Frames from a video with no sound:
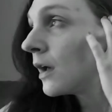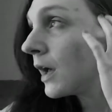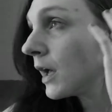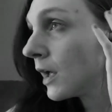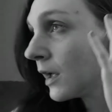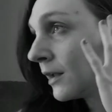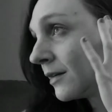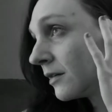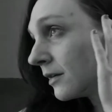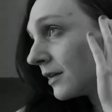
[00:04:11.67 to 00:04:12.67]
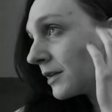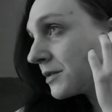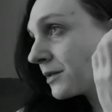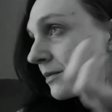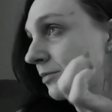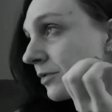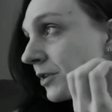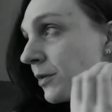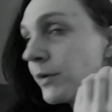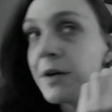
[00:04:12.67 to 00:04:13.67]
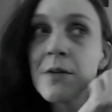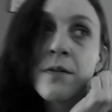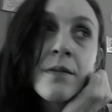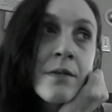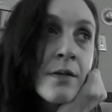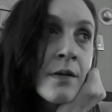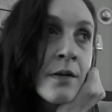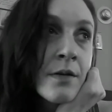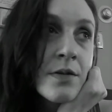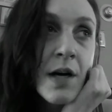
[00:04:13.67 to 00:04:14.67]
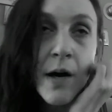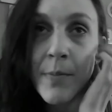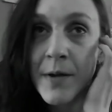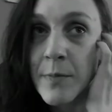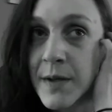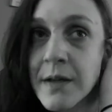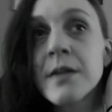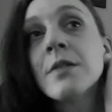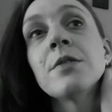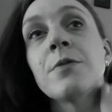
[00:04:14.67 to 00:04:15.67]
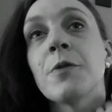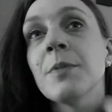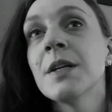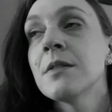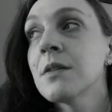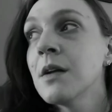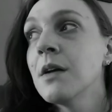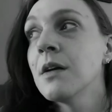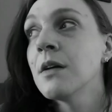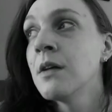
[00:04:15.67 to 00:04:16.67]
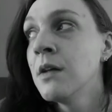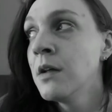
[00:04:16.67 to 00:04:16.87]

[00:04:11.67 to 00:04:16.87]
And that's a really weird topic, because for me it's like,